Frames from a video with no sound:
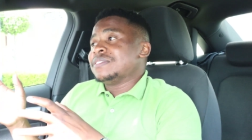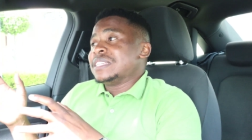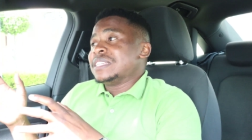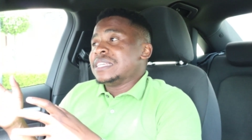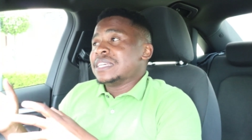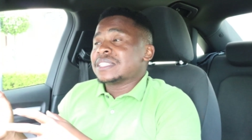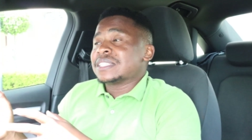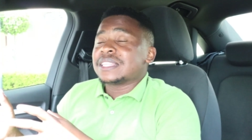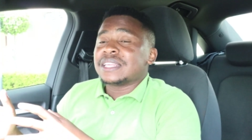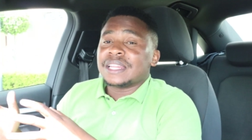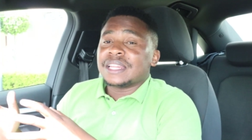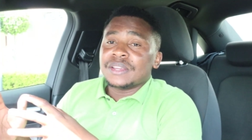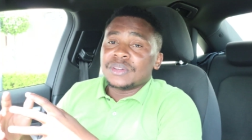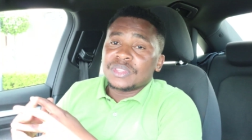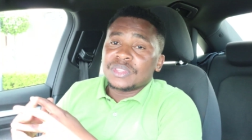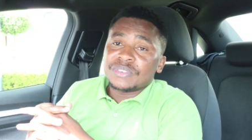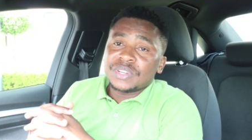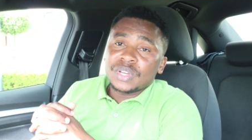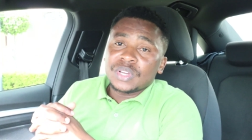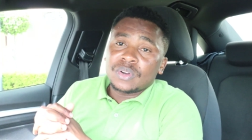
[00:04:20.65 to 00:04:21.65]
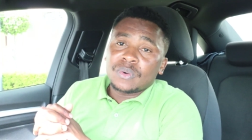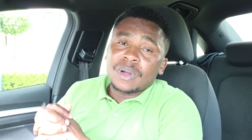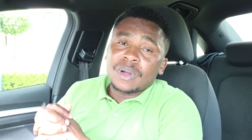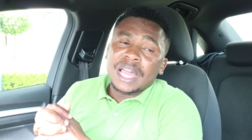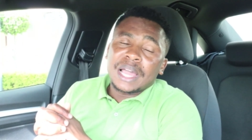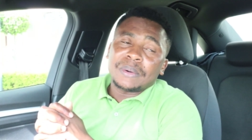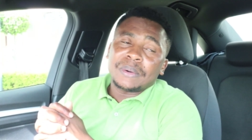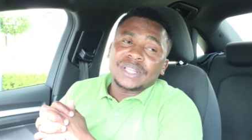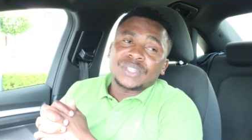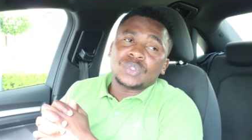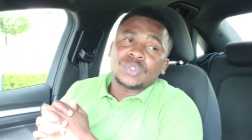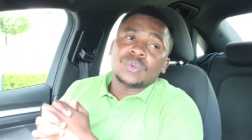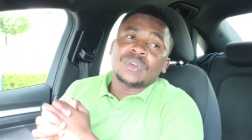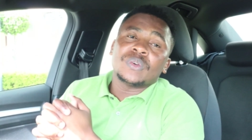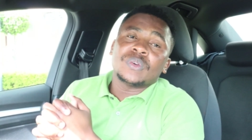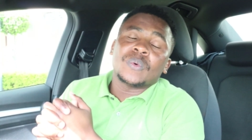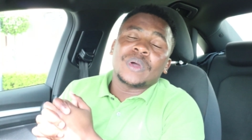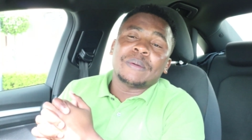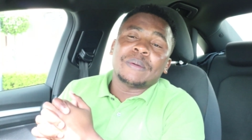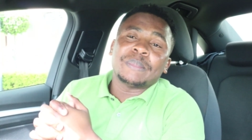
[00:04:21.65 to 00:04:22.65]
even yesterday on the video where I was
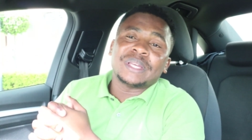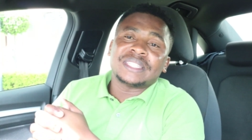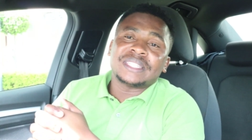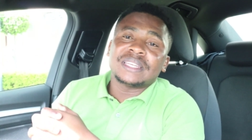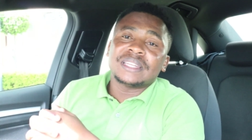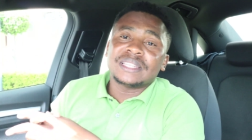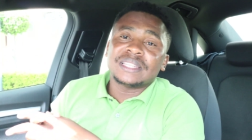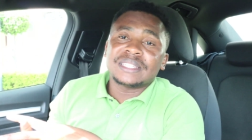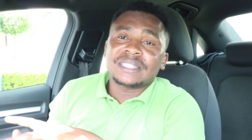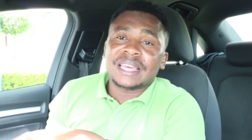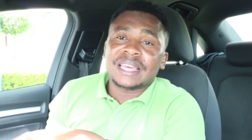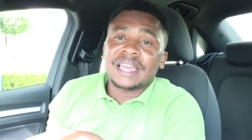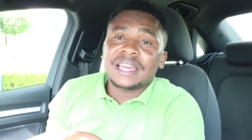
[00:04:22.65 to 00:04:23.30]
doing where Mercedes